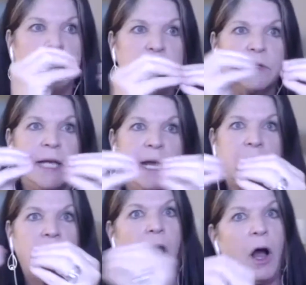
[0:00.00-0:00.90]
are
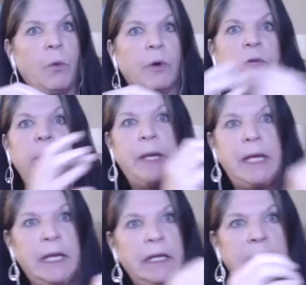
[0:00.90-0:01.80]
saying, oh, we're
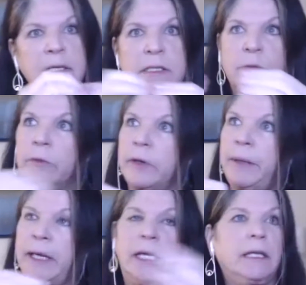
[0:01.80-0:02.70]
repeating
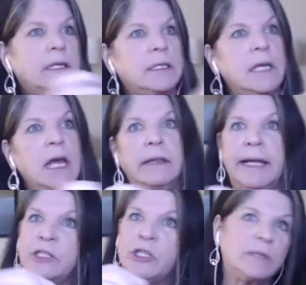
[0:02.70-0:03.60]
this.
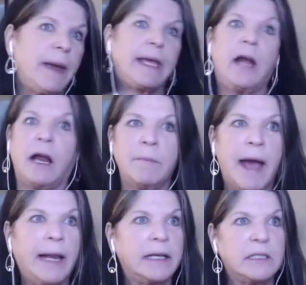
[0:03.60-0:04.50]
Let's just make it
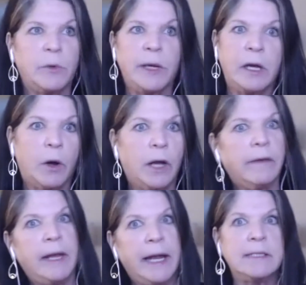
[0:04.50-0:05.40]
automatic so we can go on to
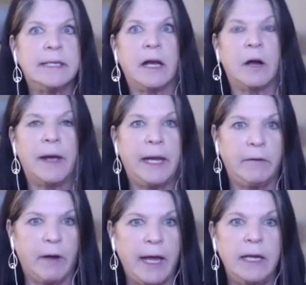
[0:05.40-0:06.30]
the next thing already,
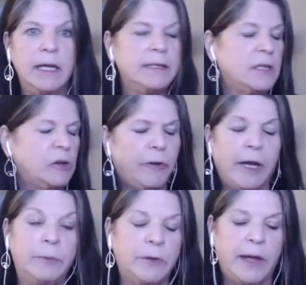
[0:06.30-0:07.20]
right? It's
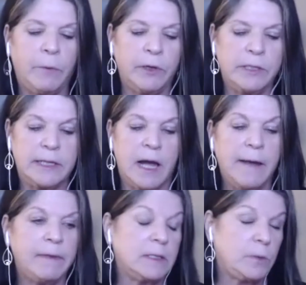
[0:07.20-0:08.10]
incredible that we're
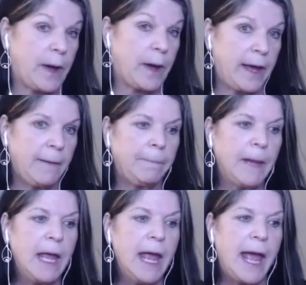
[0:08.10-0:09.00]
designed this way.
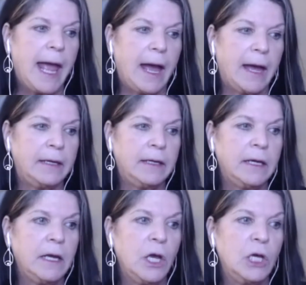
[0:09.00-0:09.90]
And
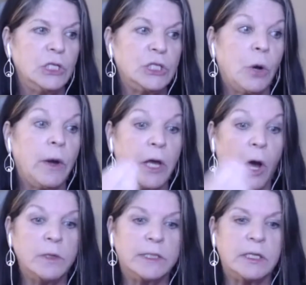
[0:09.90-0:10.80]
so it
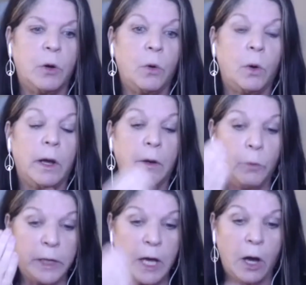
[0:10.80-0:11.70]
goes, so
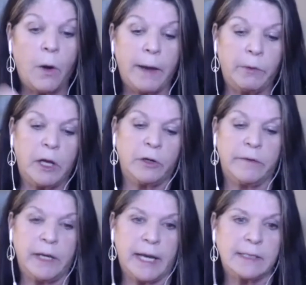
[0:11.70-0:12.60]
we go to the next